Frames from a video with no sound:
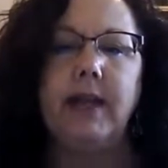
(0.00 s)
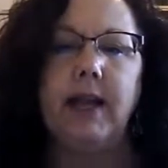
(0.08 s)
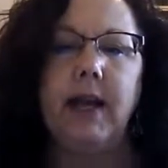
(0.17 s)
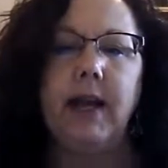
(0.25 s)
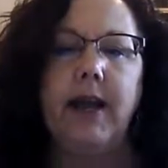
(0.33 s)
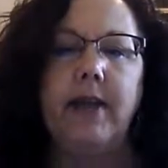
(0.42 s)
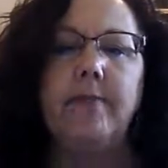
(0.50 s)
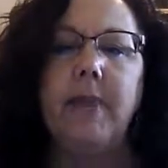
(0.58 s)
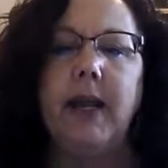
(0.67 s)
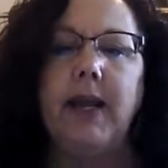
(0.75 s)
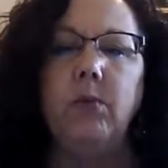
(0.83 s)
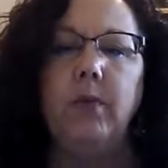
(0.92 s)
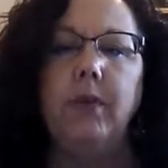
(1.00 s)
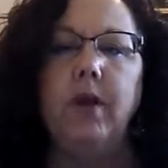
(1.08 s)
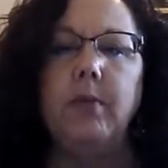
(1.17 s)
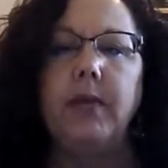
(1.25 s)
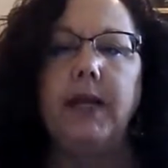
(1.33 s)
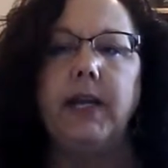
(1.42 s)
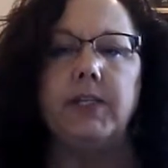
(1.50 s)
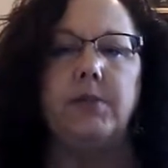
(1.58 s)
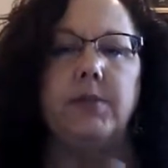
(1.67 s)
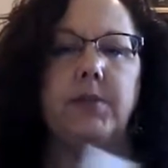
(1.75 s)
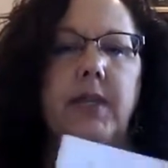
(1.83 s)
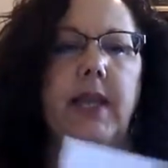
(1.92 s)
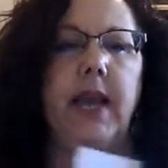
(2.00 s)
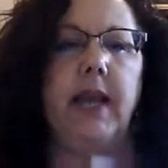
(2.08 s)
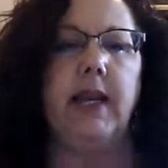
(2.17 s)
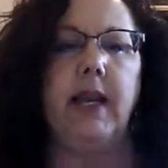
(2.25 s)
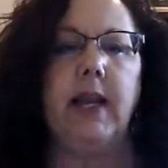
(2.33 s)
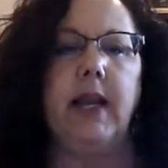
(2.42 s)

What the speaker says: that I have made with all my customers and that,